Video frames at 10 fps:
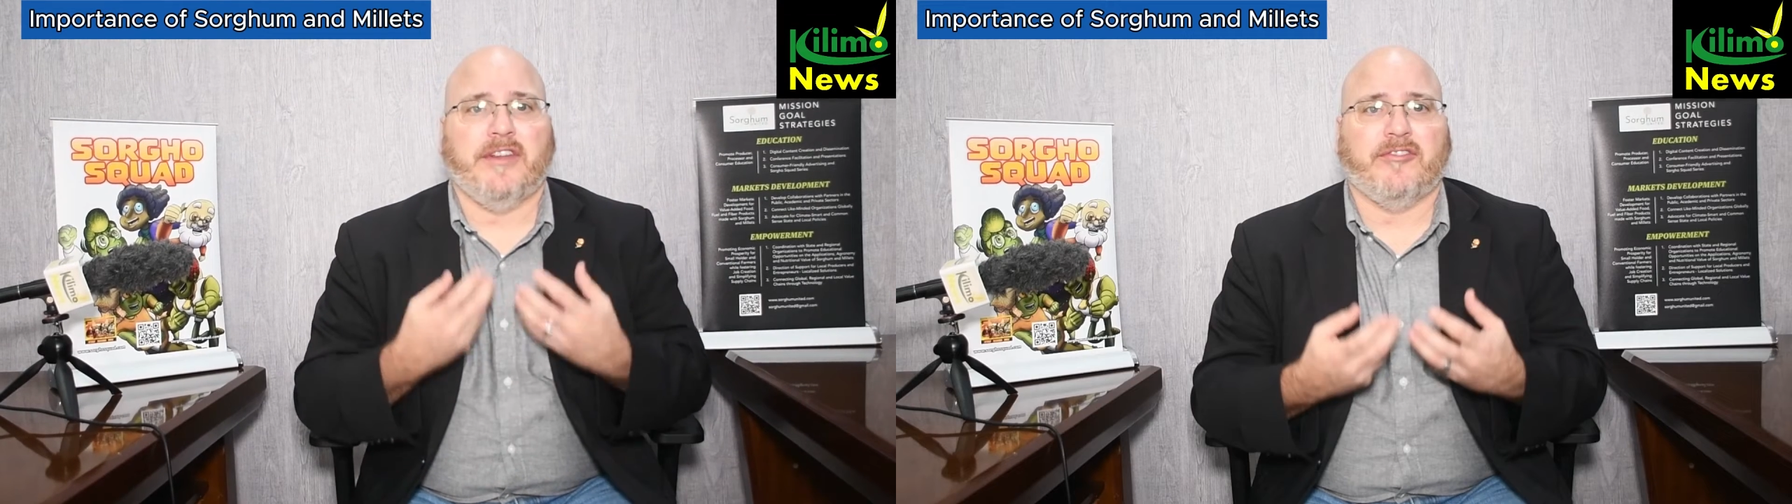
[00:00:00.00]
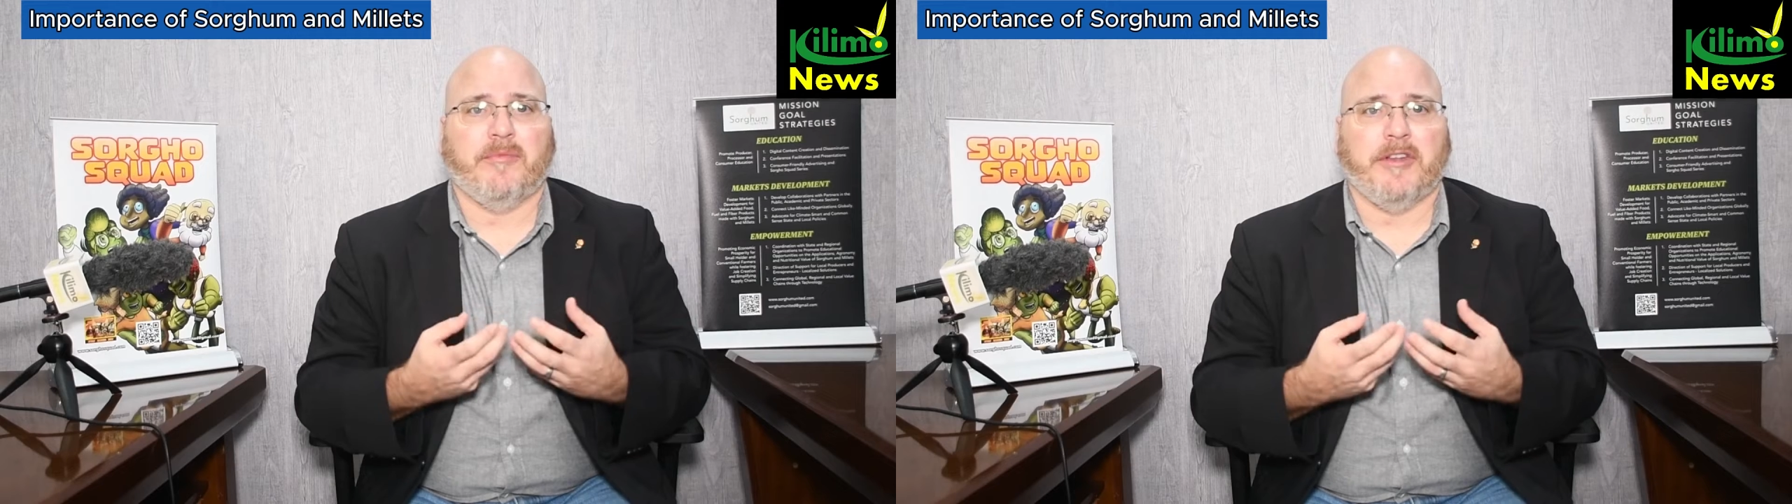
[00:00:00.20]

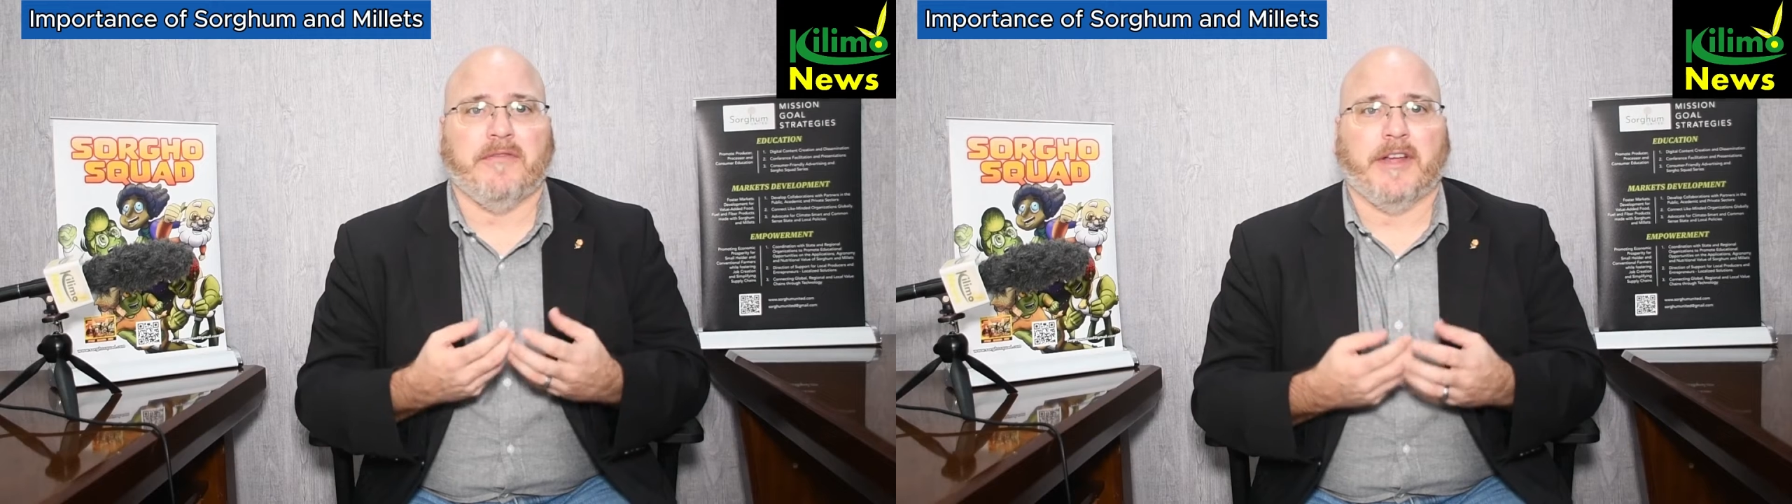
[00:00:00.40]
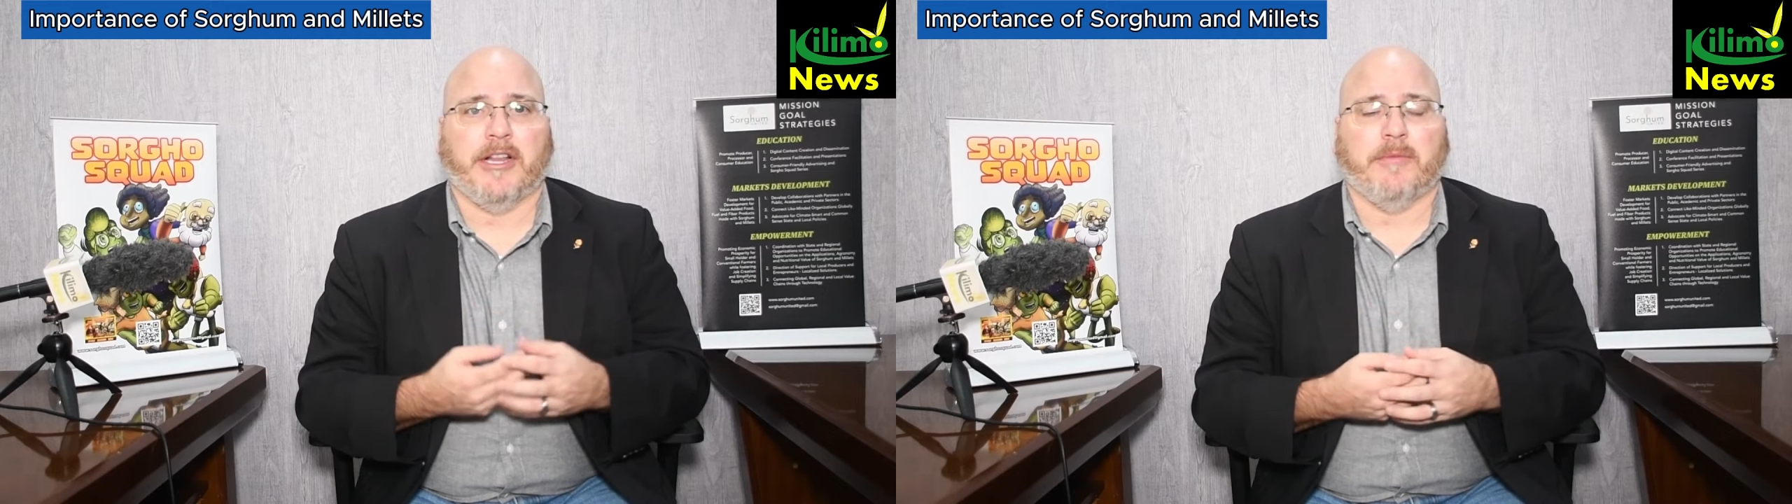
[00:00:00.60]
needs to be
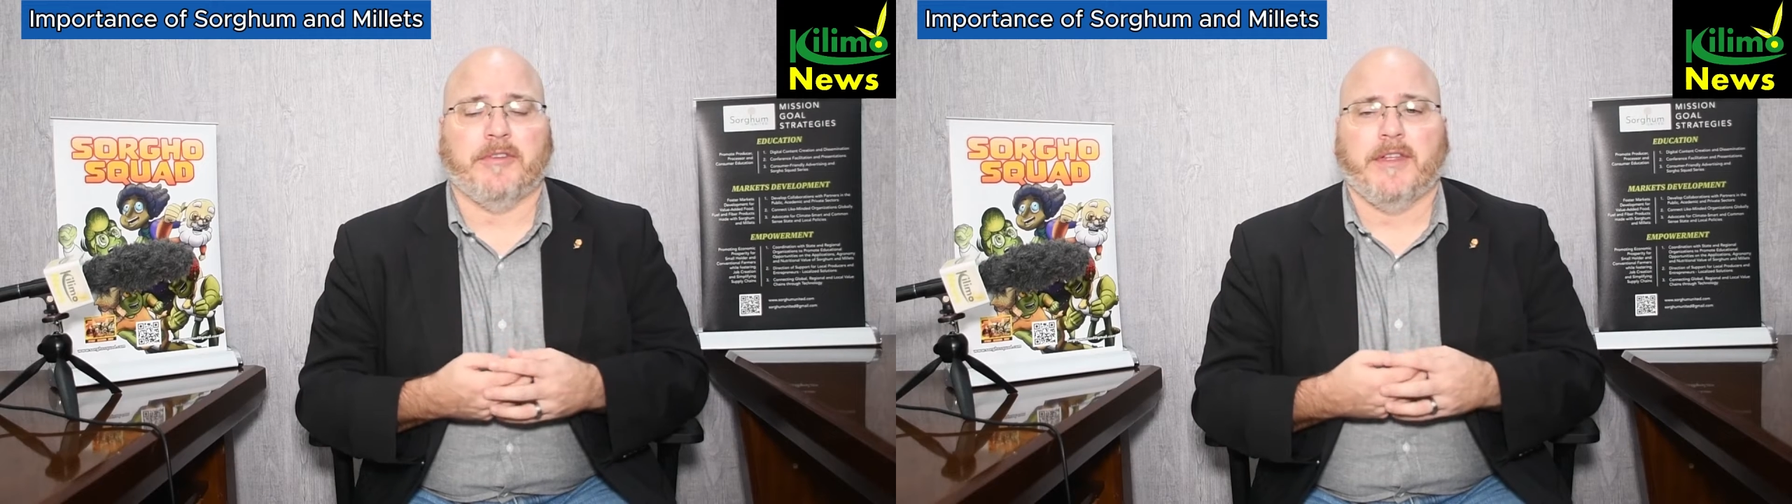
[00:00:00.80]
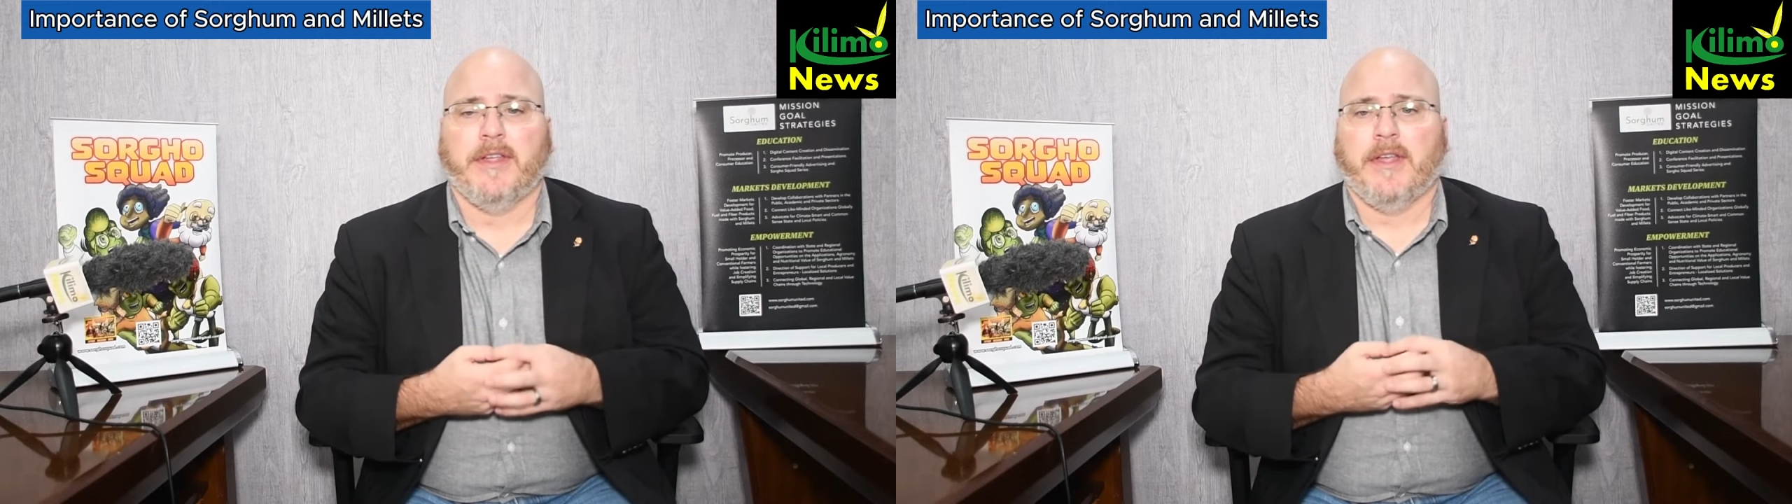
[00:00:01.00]
developed.